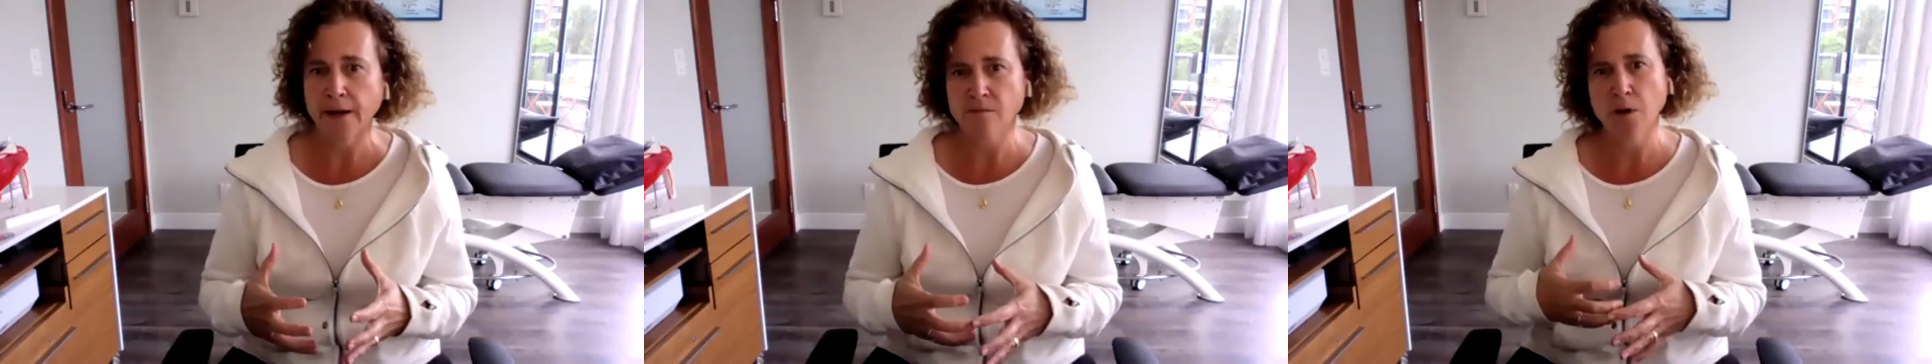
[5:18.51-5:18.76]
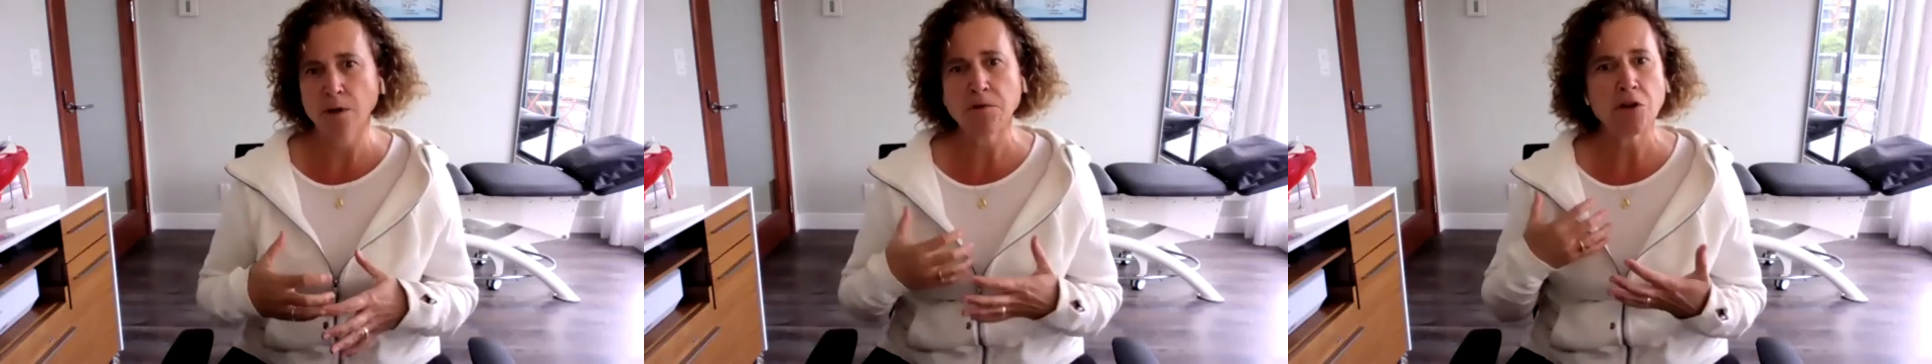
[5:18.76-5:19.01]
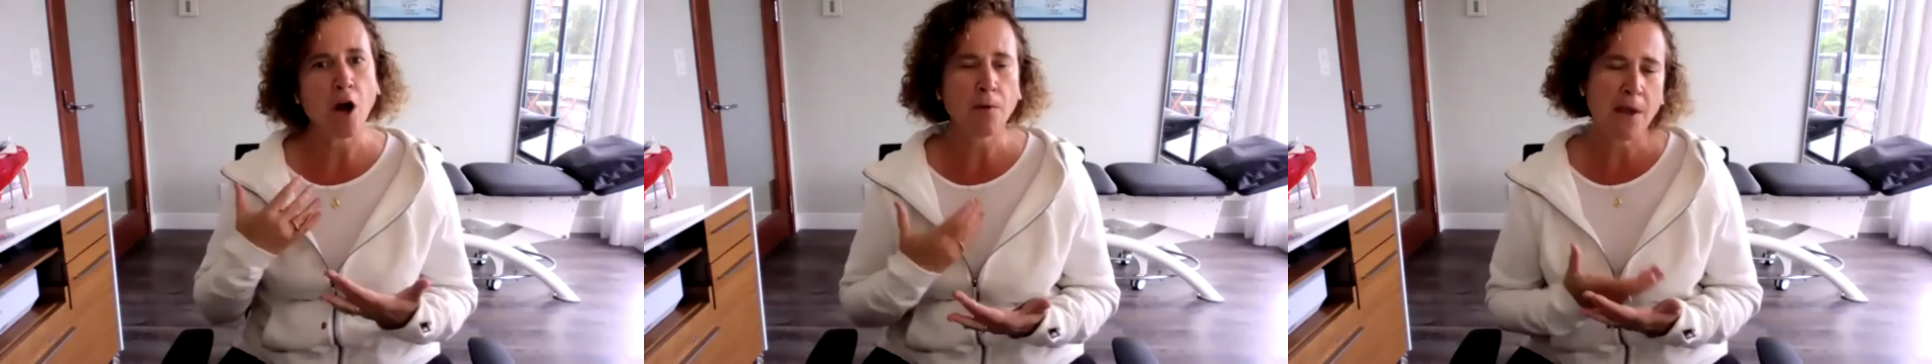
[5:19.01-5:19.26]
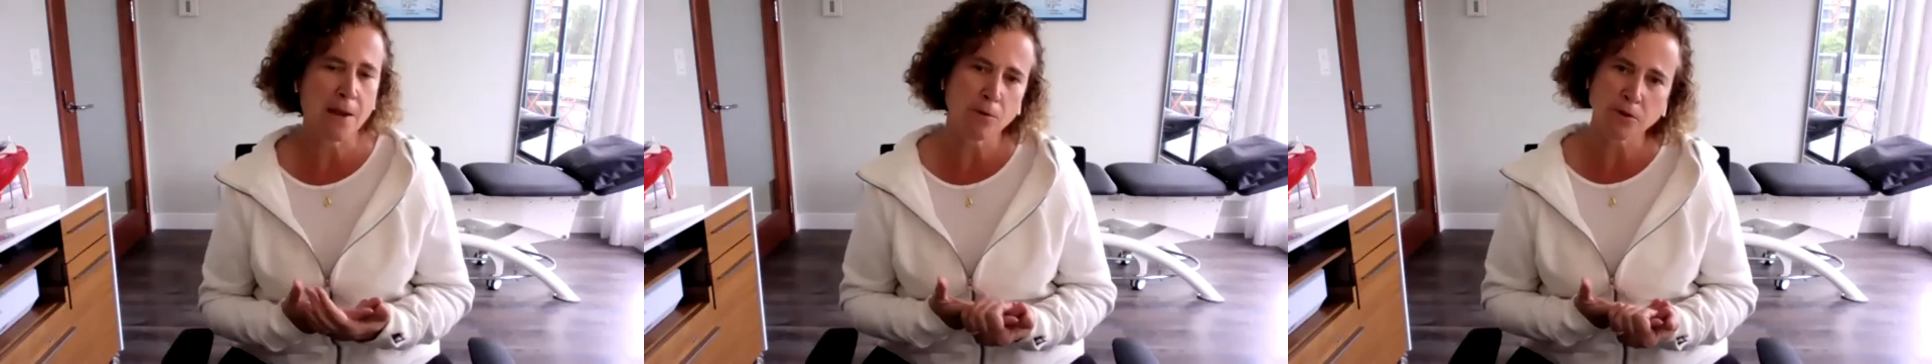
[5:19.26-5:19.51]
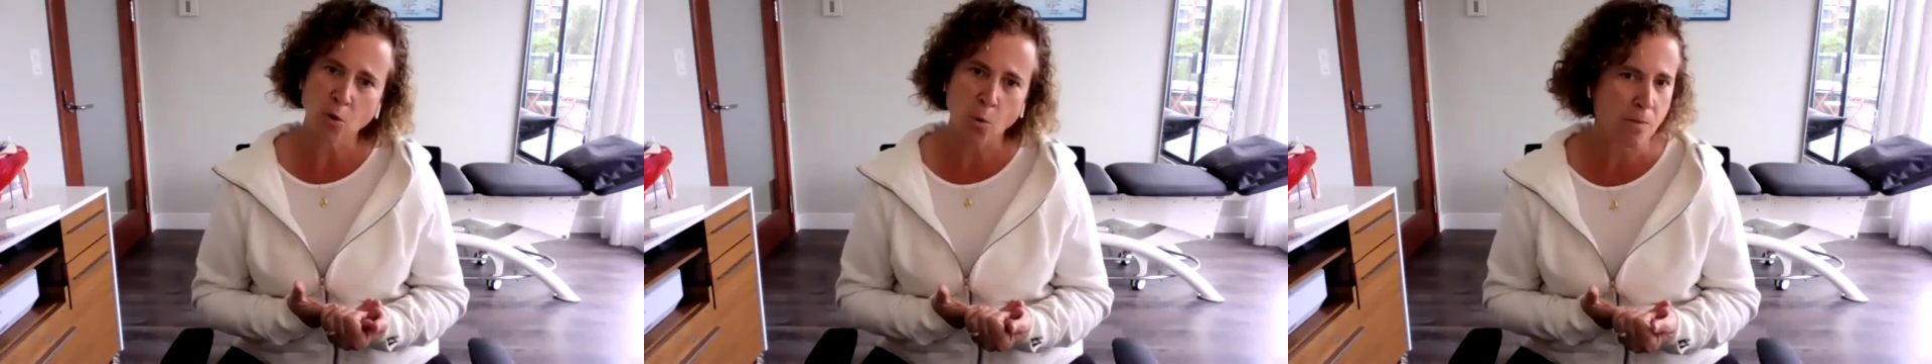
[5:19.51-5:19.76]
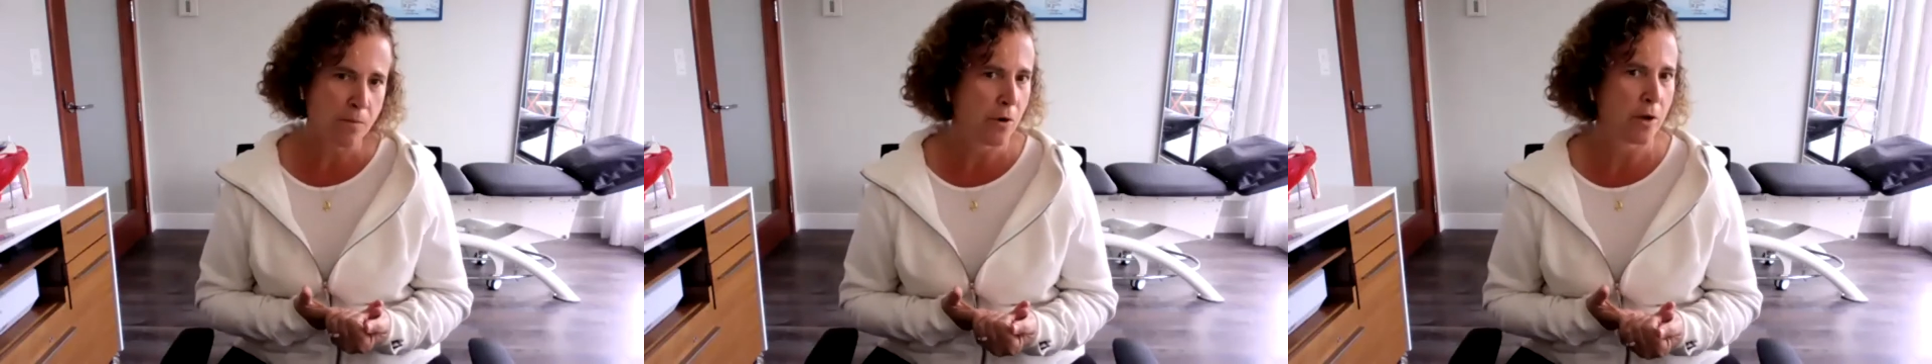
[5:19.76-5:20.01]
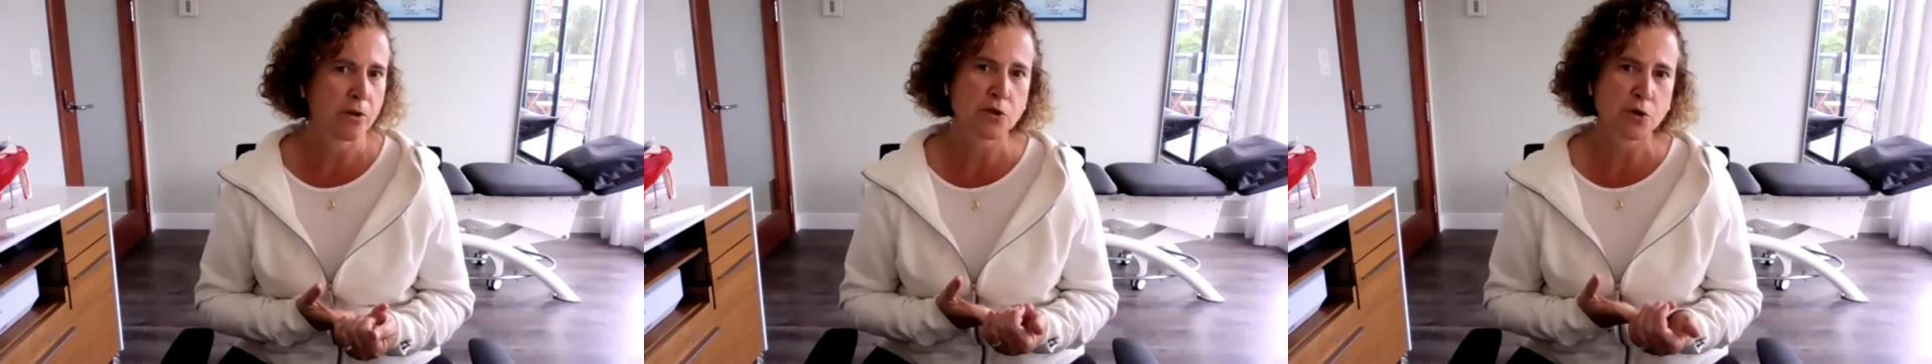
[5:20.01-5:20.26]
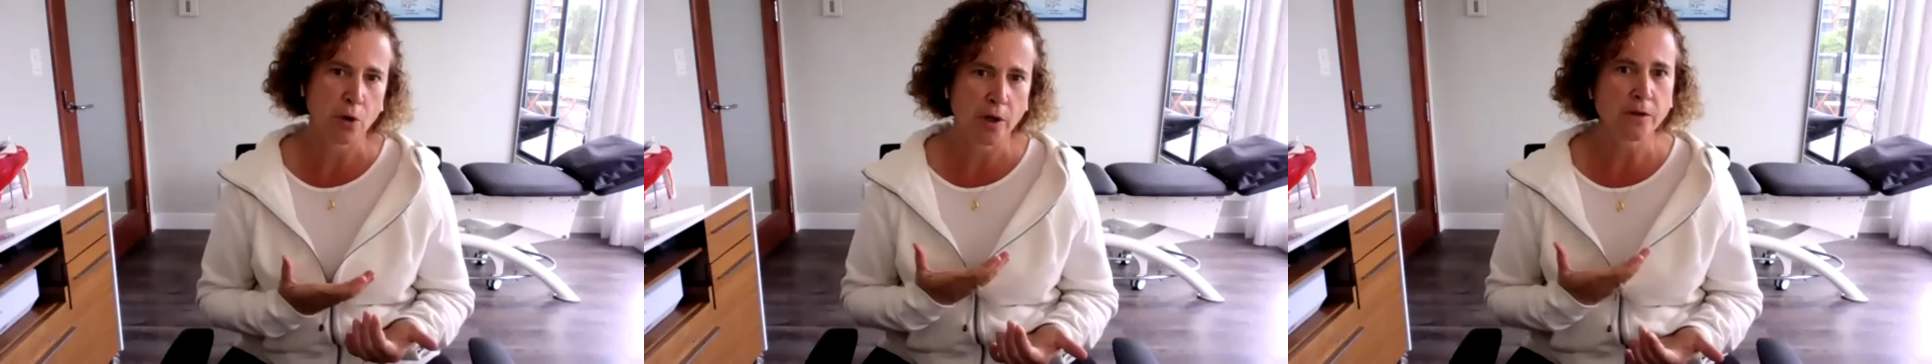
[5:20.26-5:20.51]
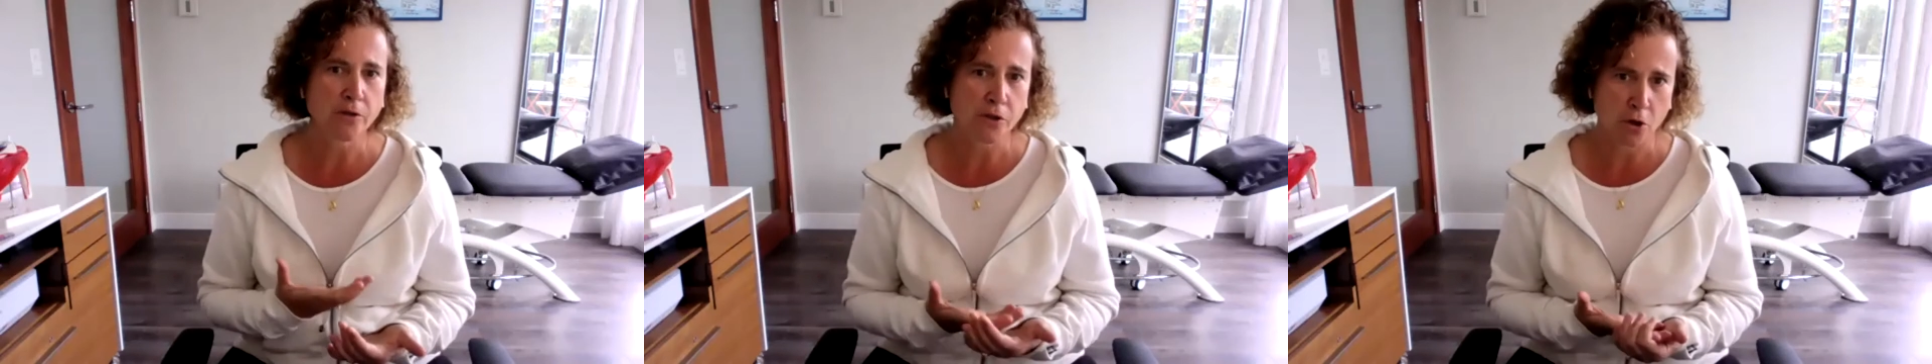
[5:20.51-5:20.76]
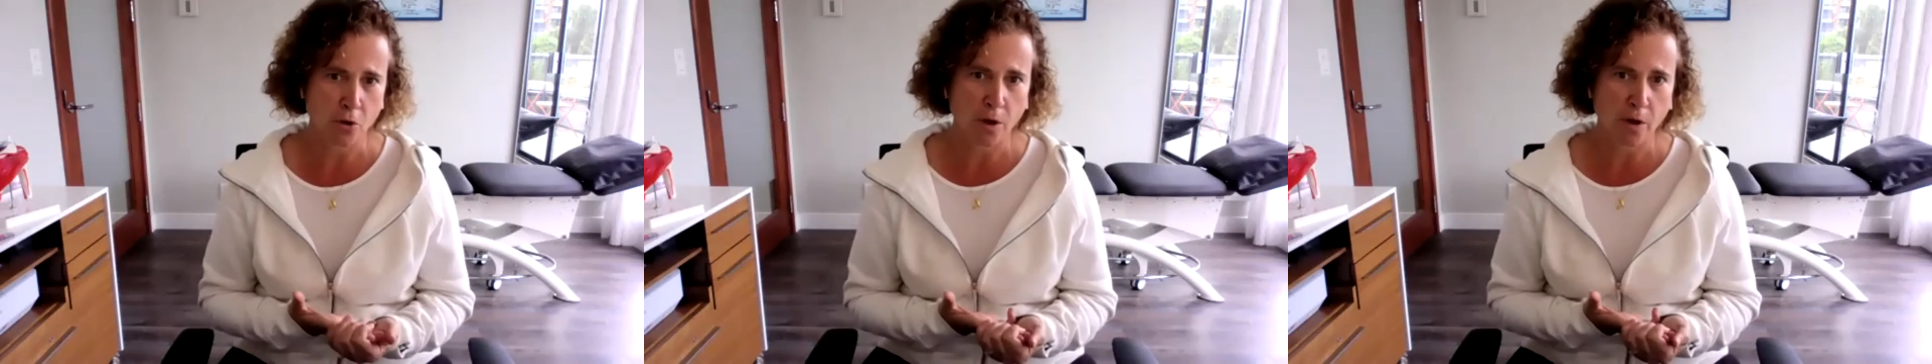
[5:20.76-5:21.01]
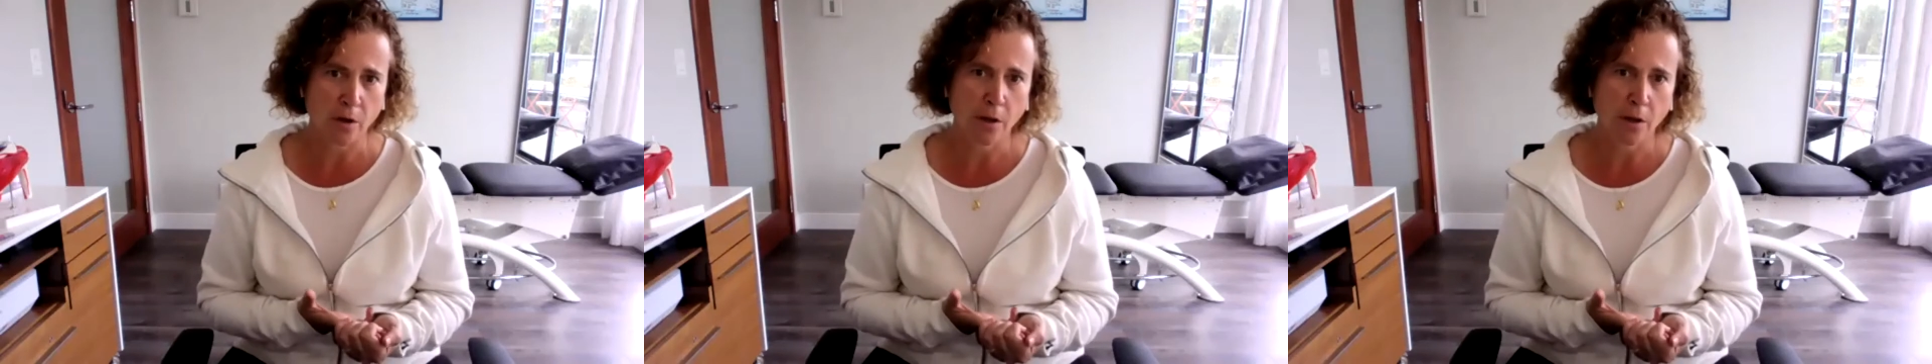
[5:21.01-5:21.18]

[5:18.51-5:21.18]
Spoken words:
maybe not able to weight bear on the joint and so on.